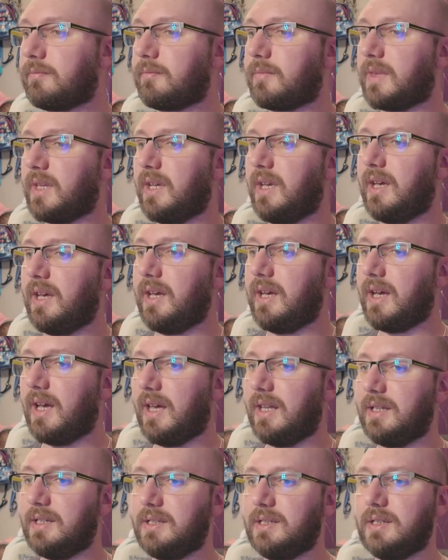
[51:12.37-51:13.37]

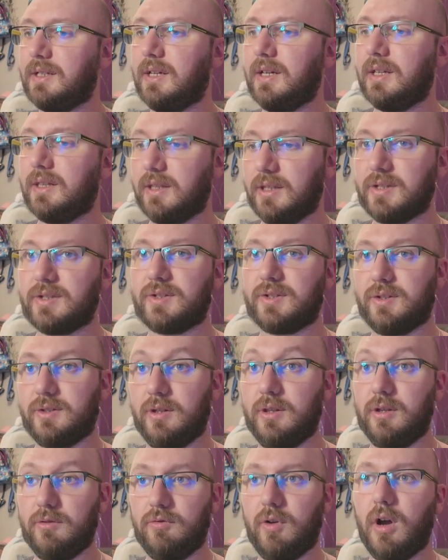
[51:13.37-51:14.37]
and
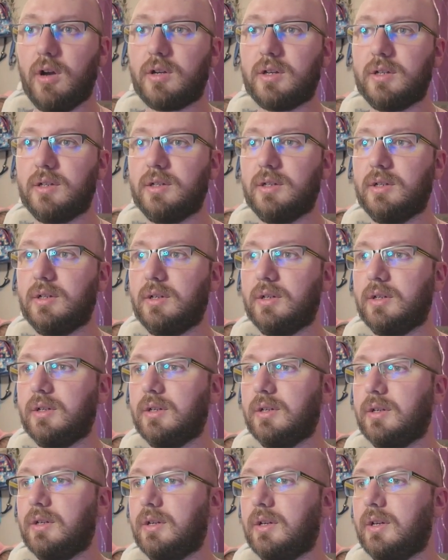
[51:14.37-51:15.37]
the rock,
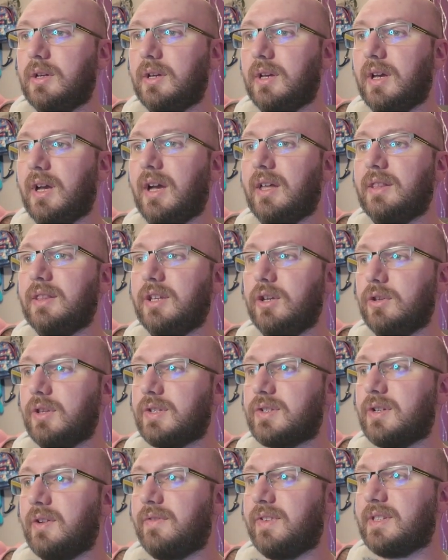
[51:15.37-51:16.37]
and the other
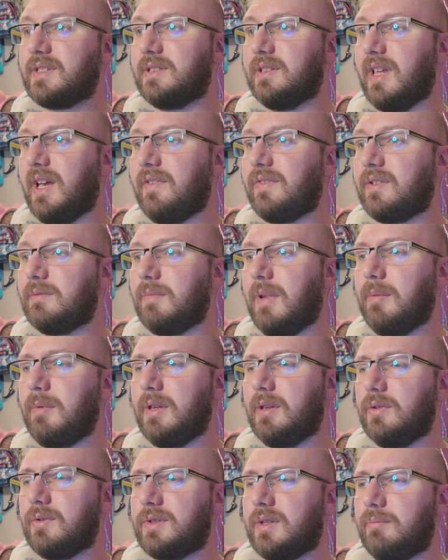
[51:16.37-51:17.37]
stuff that's left, maybe
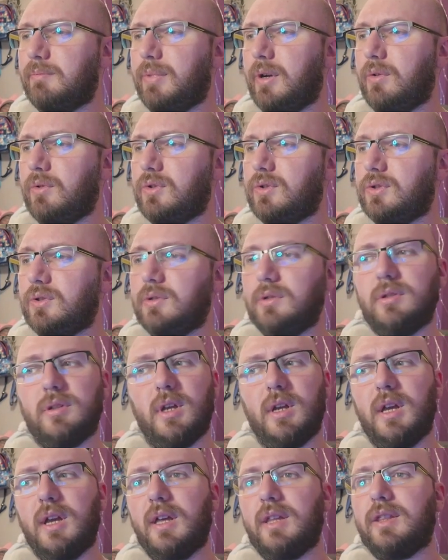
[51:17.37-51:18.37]
lose the potion.
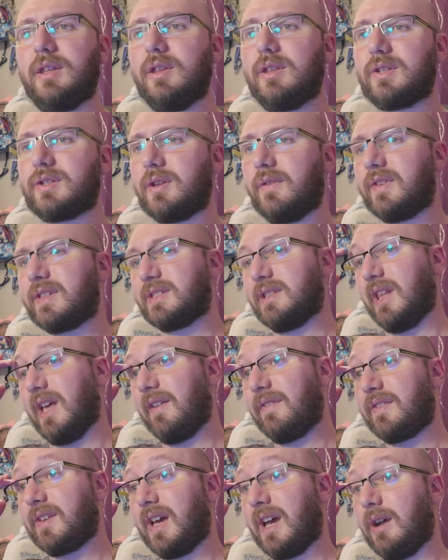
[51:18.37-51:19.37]
The other stuff that's
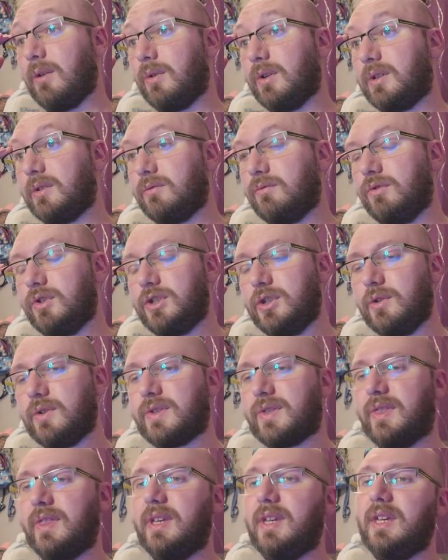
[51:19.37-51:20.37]
left, I would
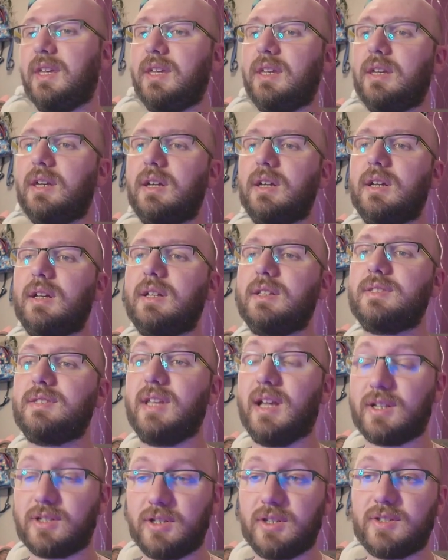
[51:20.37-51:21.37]
reduce the
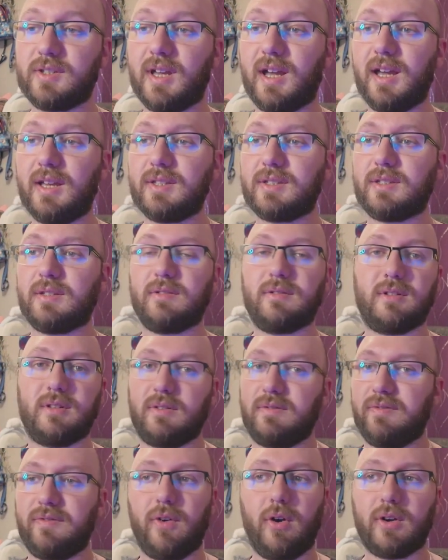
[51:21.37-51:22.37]
texture size.
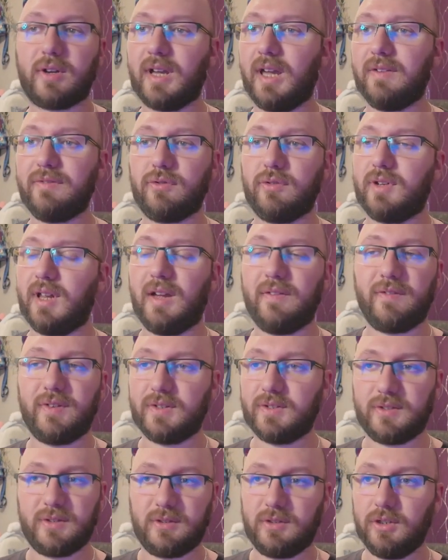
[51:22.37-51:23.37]
4K for an
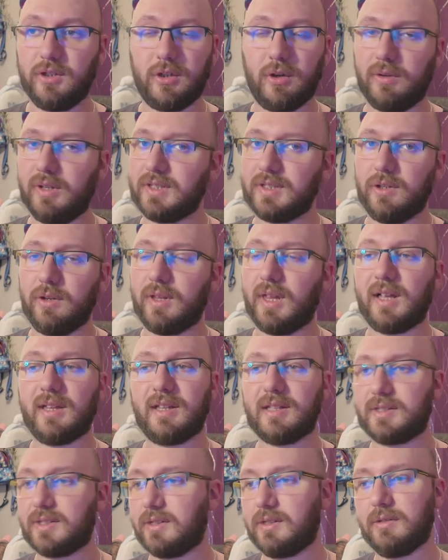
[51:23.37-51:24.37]
IFAS, you don't need to do that.
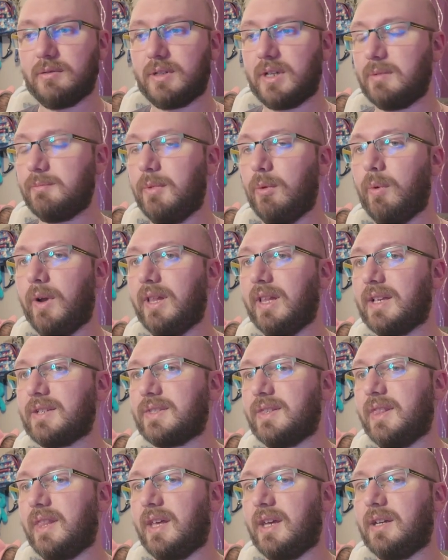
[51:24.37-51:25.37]
It can be way less
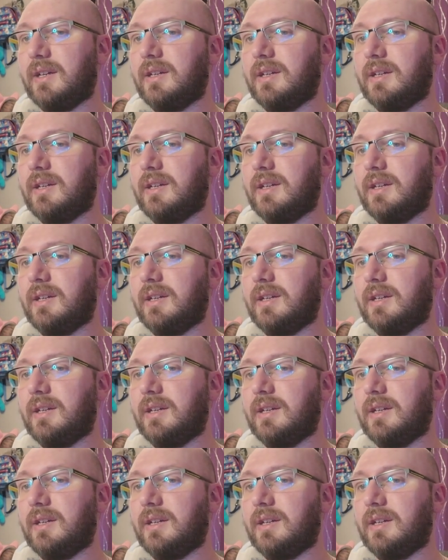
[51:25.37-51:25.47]
than that.